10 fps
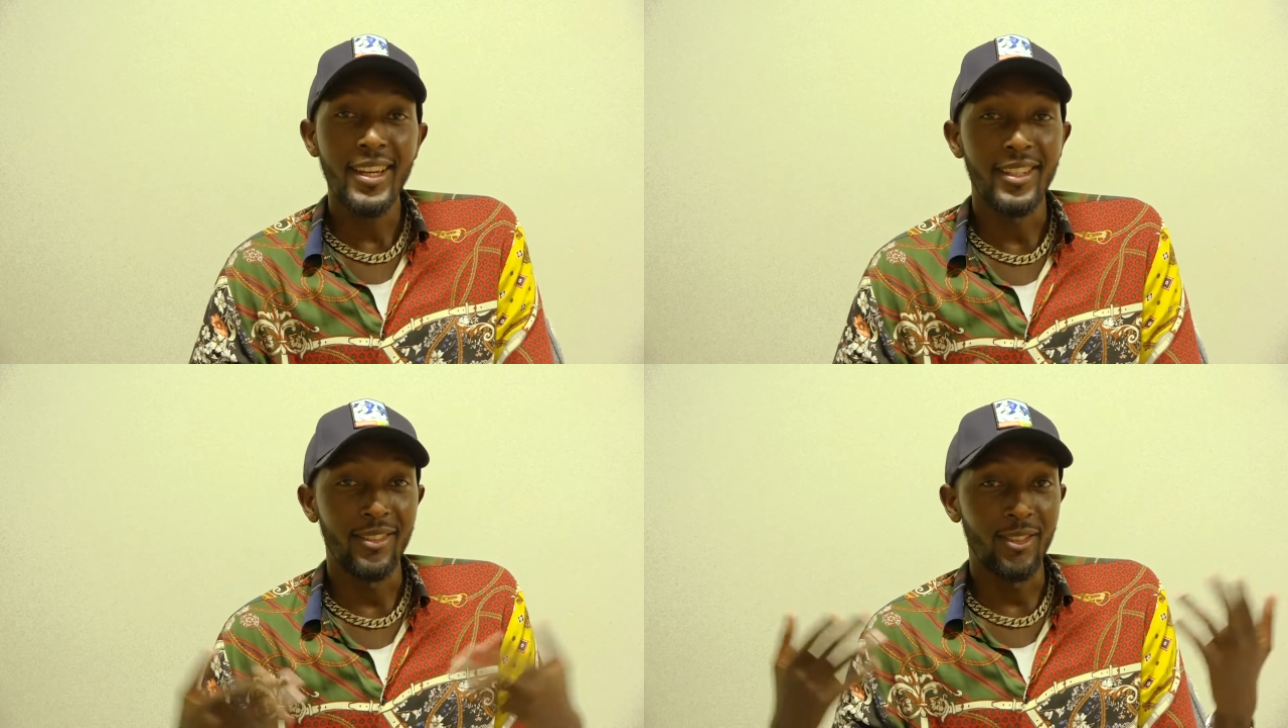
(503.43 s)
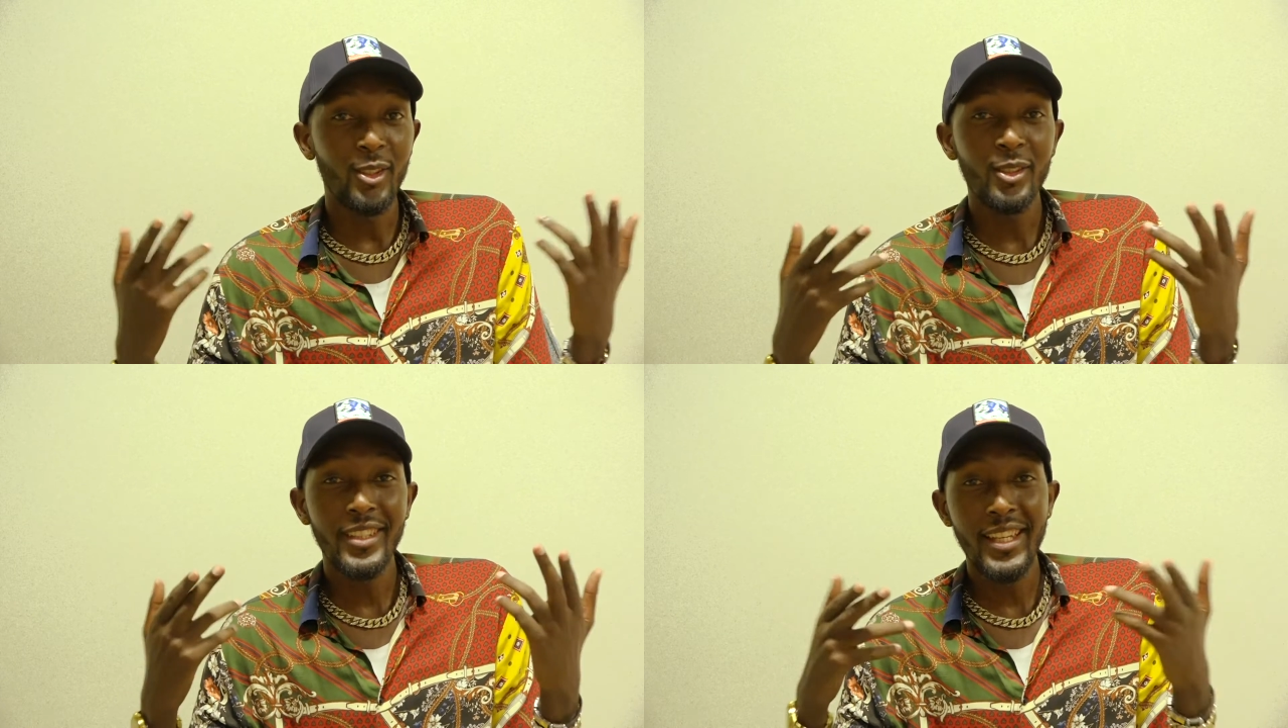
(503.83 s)

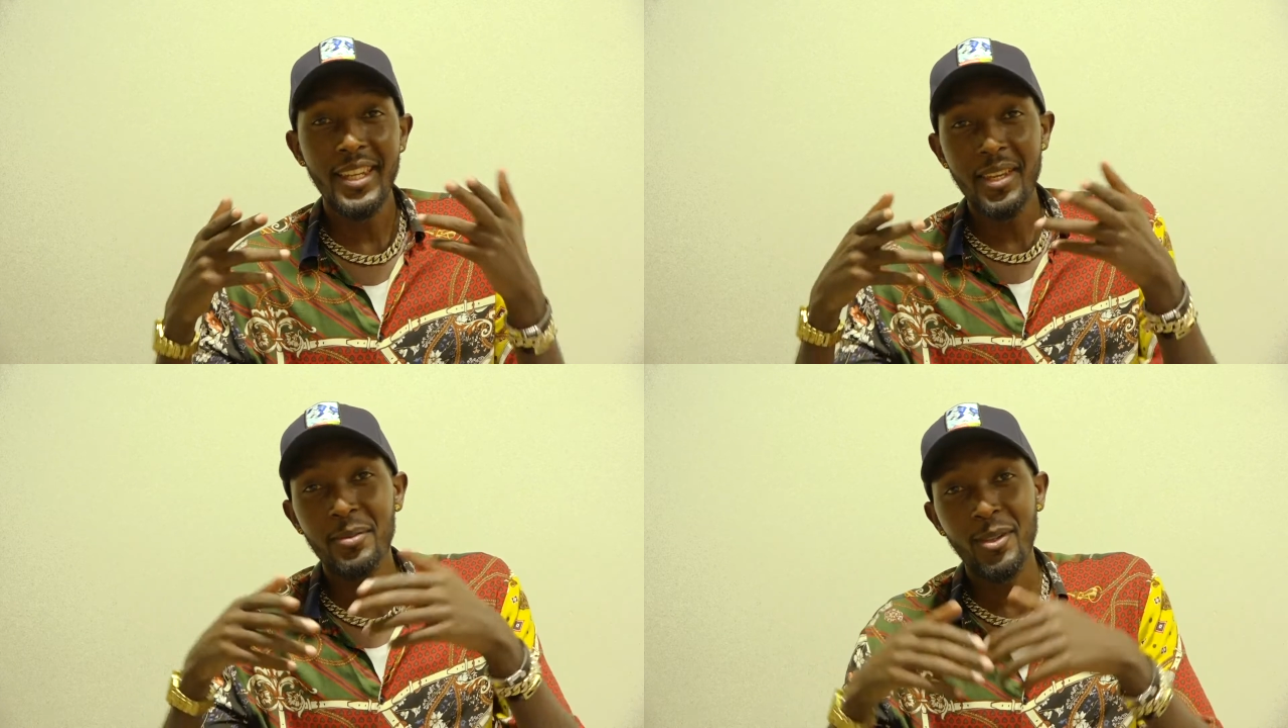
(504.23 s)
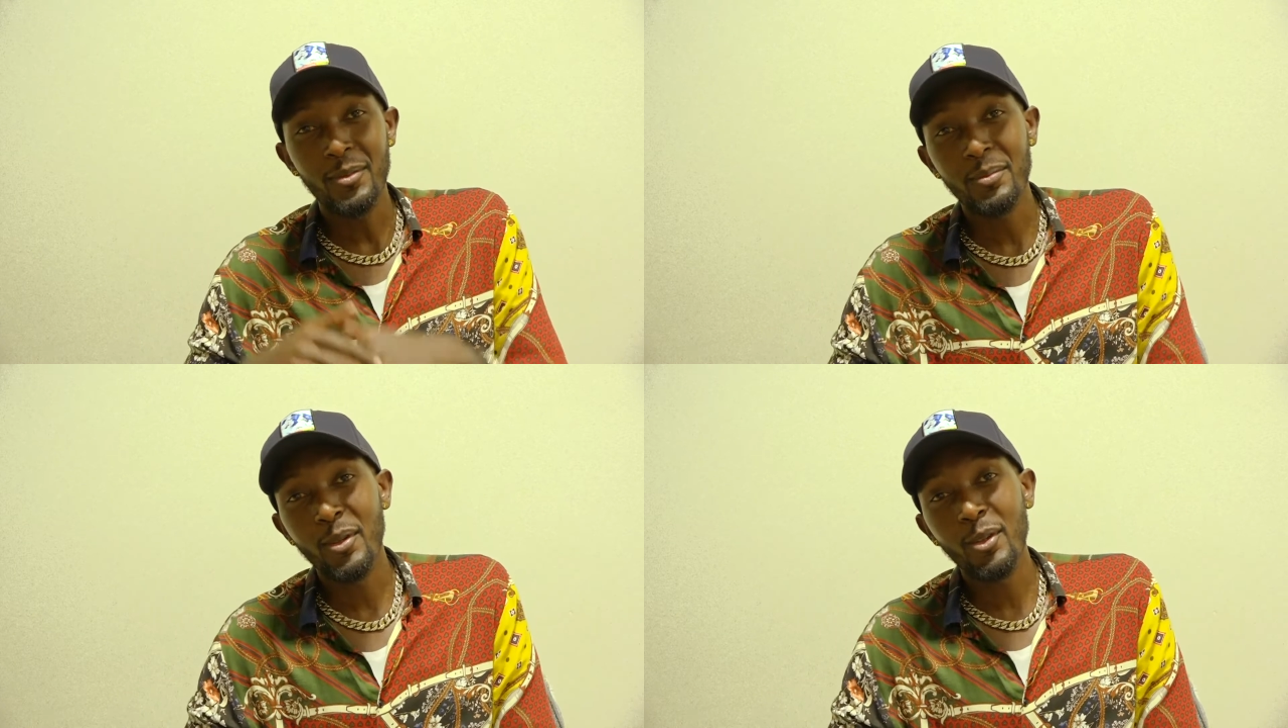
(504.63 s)
nzoza n'ibyo
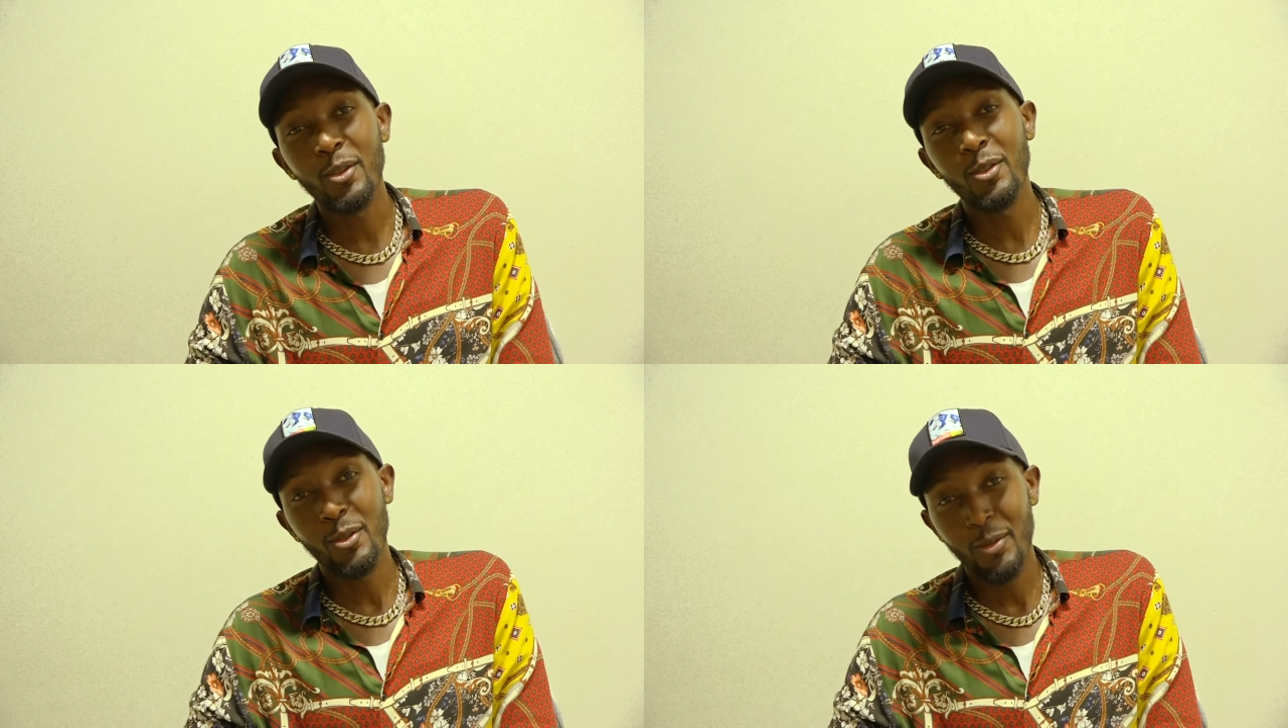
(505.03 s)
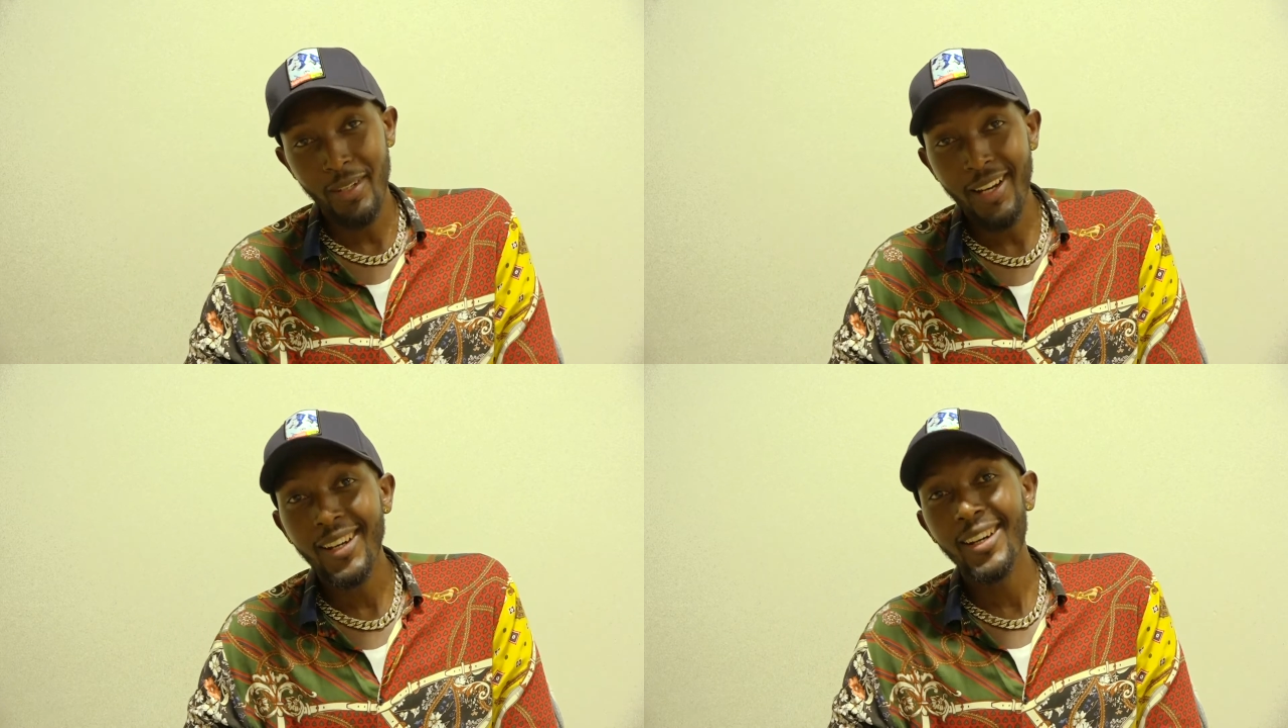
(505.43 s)
mboko
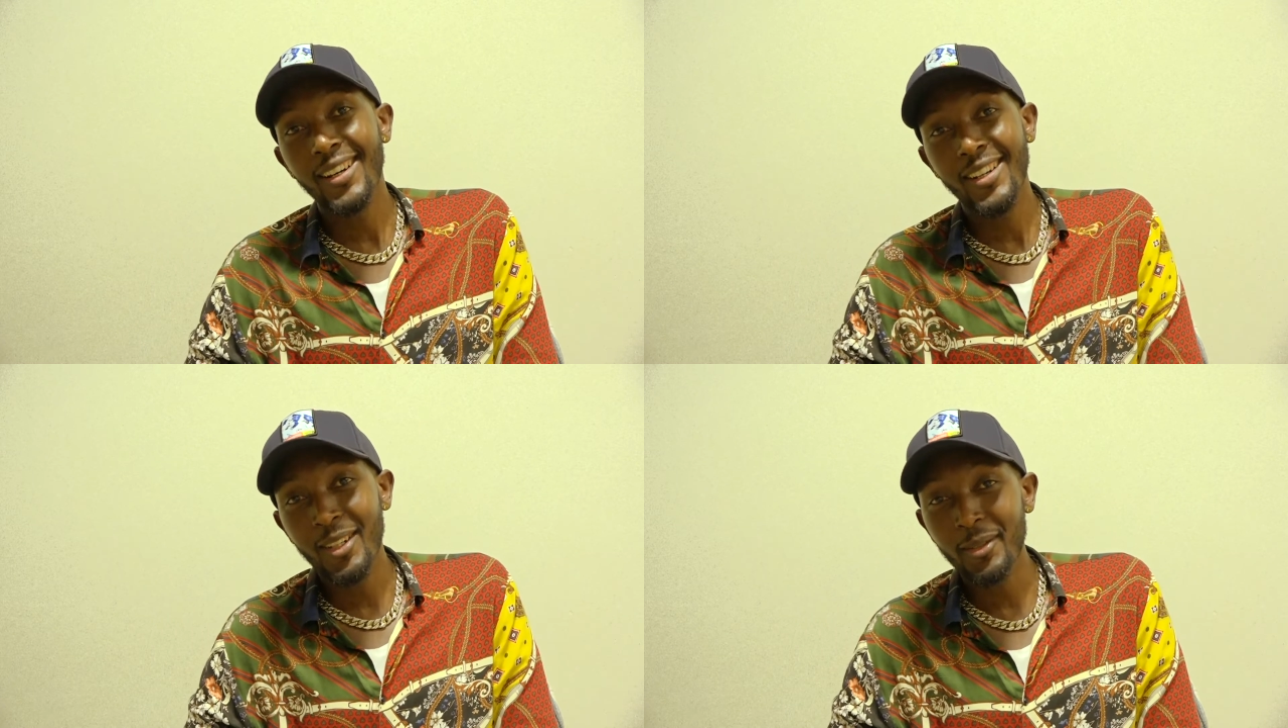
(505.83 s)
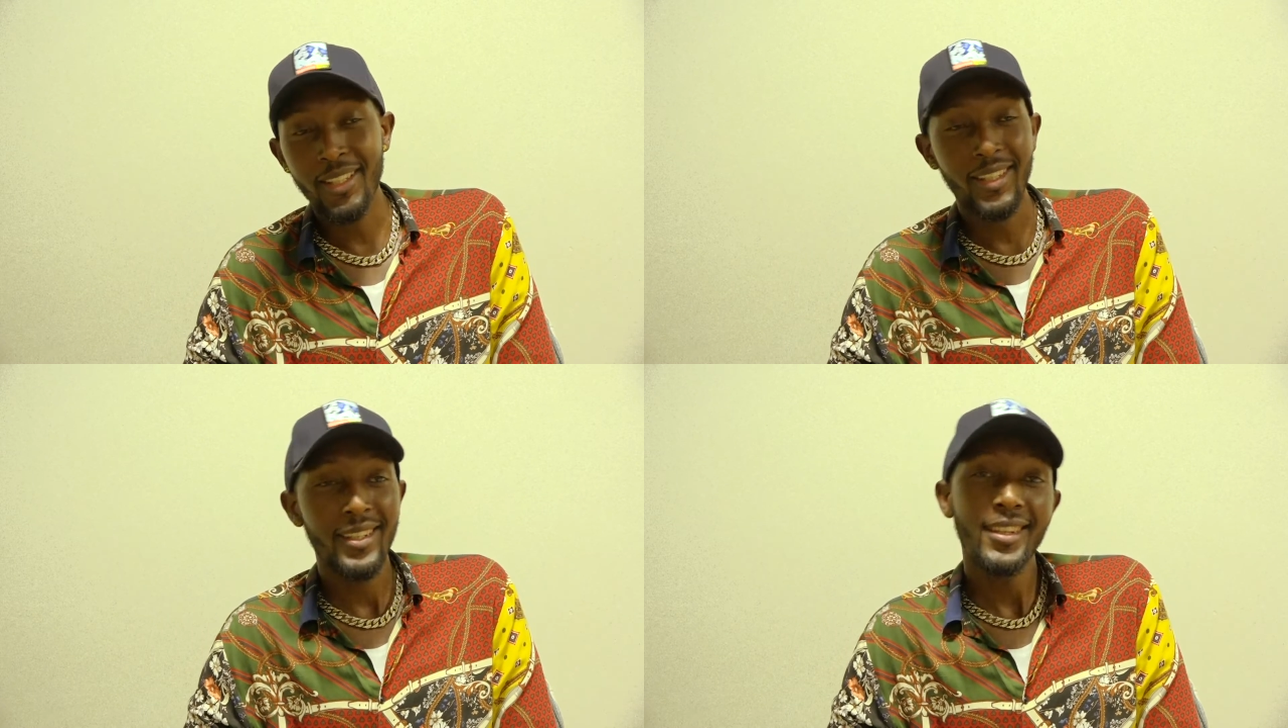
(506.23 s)

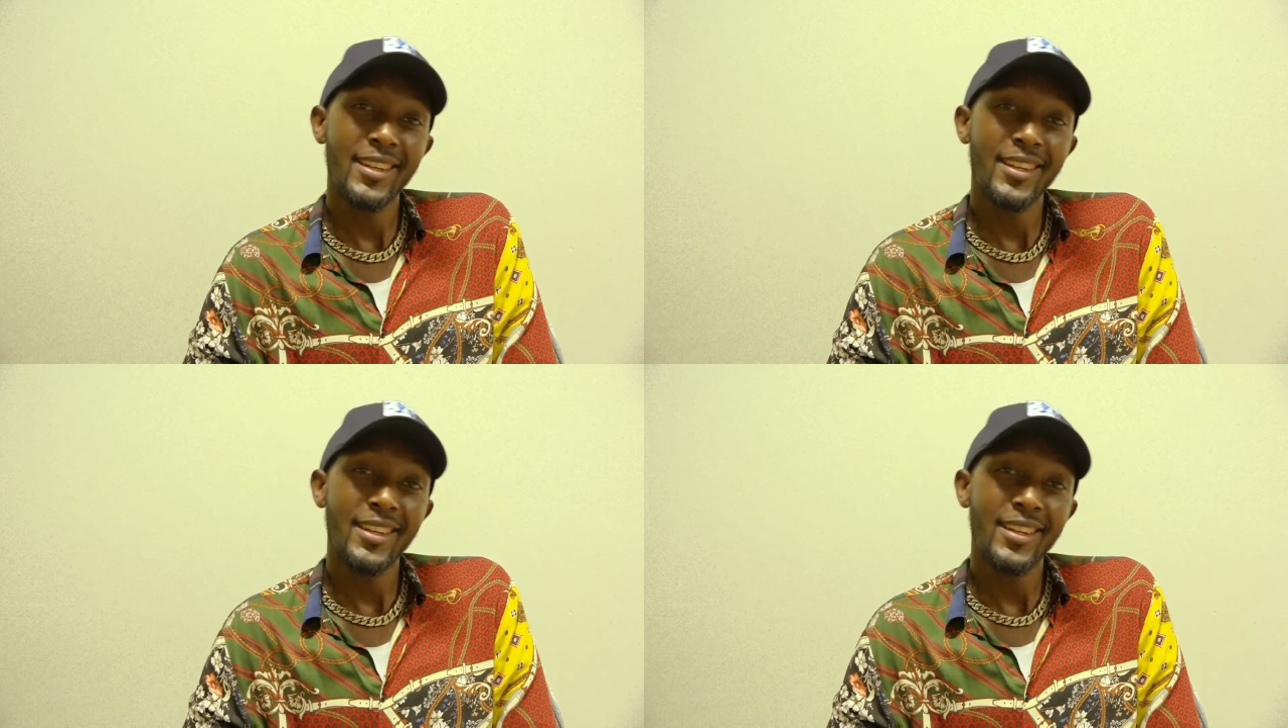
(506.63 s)
bwawe,